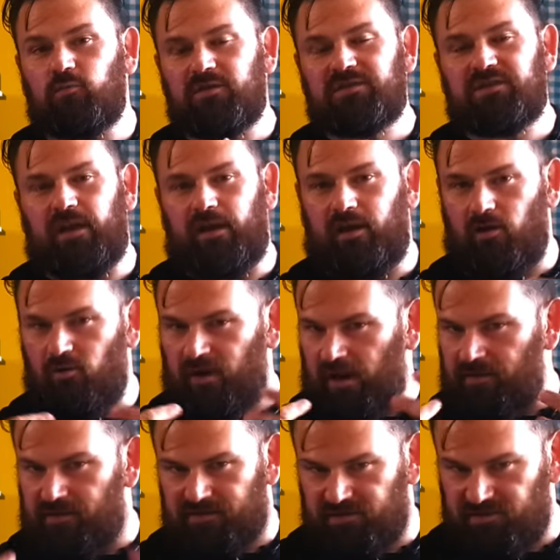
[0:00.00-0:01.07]
with saying,
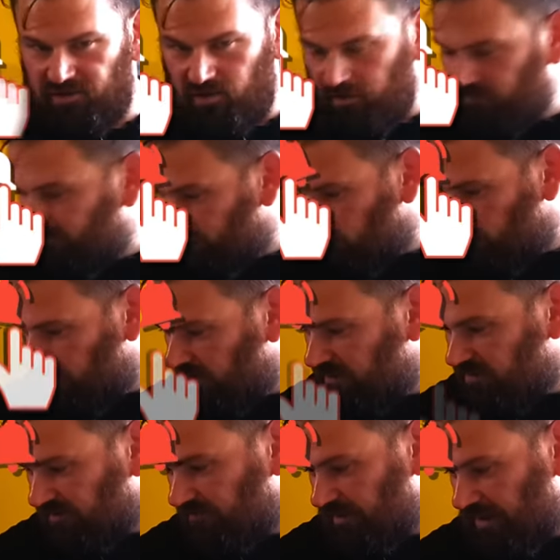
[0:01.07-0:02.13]
okay, this is a good food
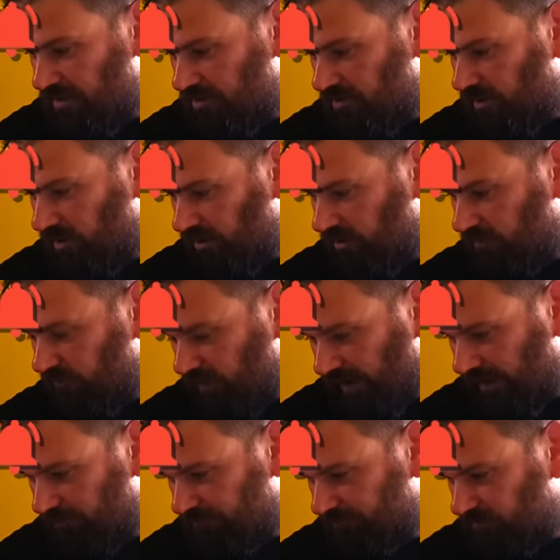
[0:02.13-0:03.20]
to feed your dog,
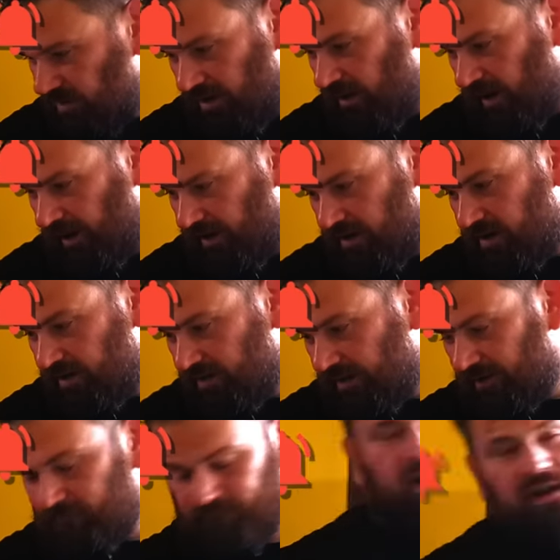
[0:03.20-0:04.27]
right? You're not gonna eat
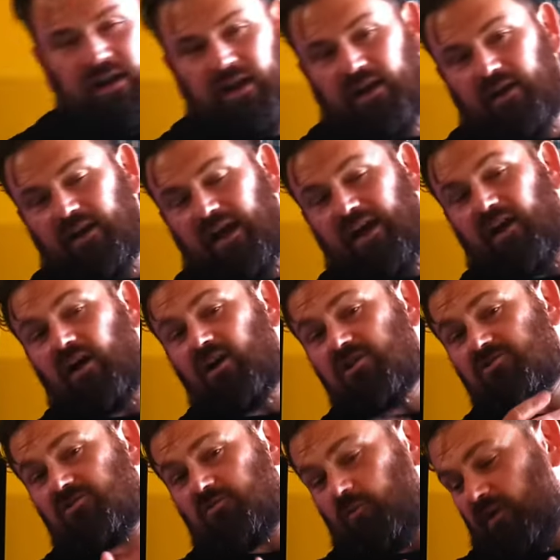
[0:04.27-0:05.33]
that. And again, at
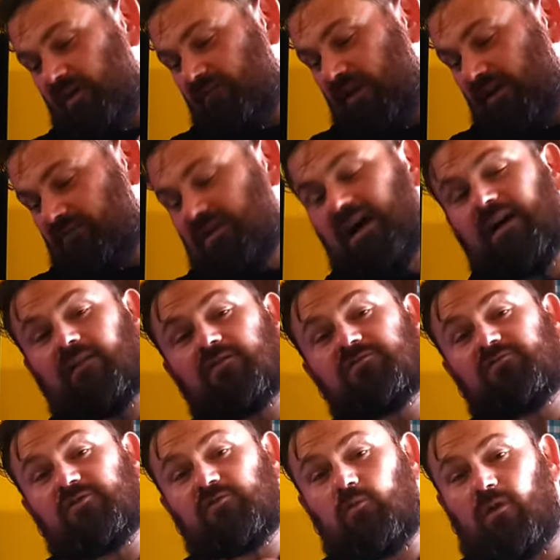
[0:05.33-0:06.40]
$125
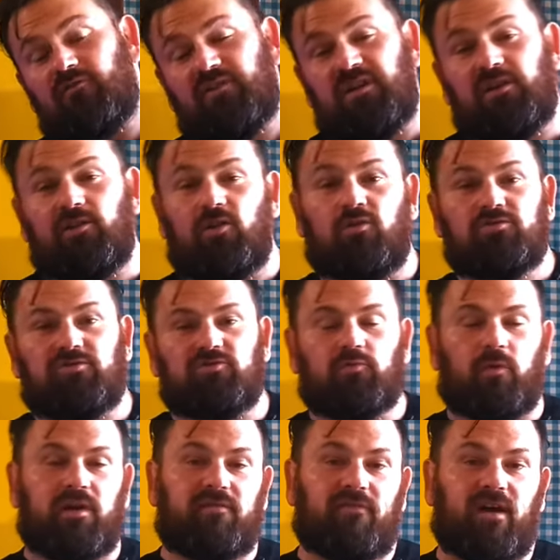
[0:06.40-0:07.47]
for 12 kilos or
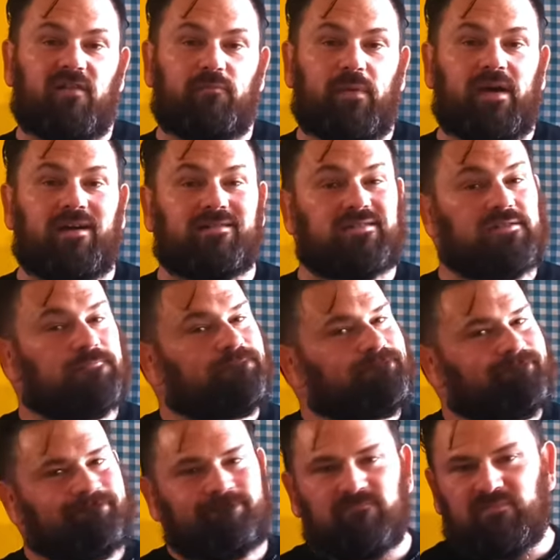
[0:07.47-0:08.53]
25 pounds,
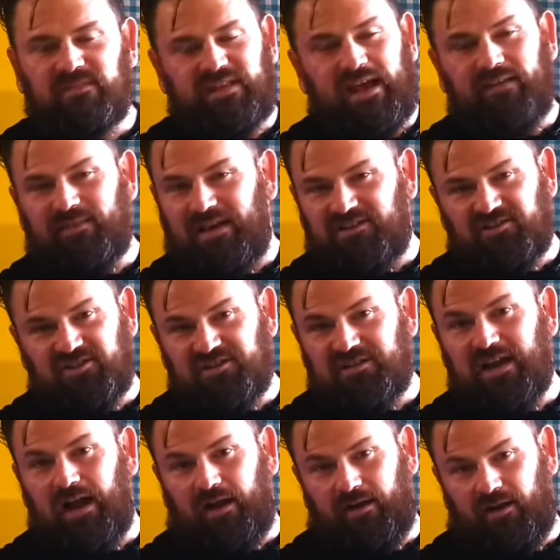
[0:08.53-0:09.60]
that's just
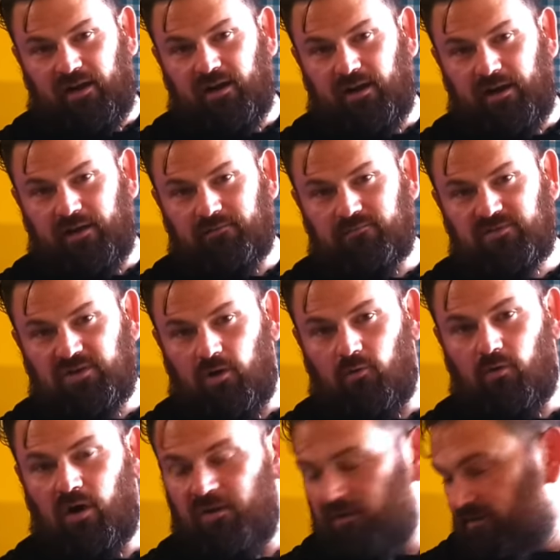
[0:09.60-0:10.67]
not gonna cut it. So
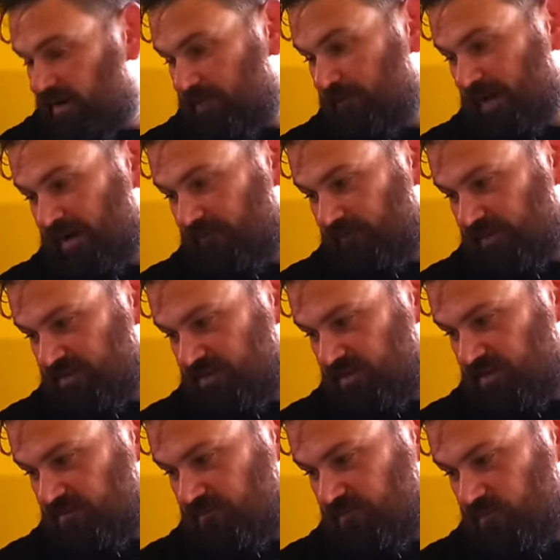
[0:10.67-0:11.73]
are there any benefits to
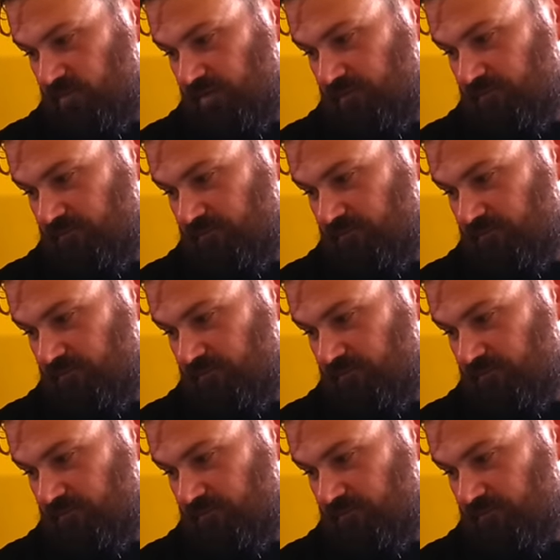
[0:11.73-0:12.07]
this food?